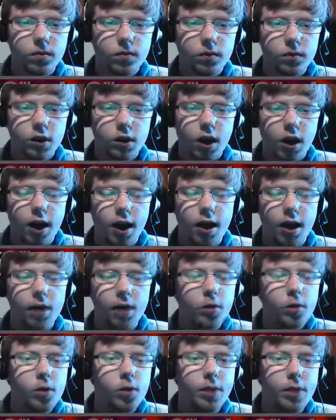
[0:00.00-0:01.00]
and
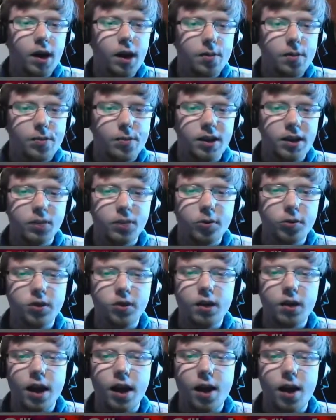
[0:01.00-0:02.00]
will pick up a Beast Boost, so
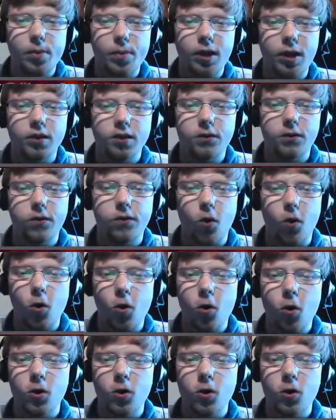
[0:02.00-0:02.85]
now at +4.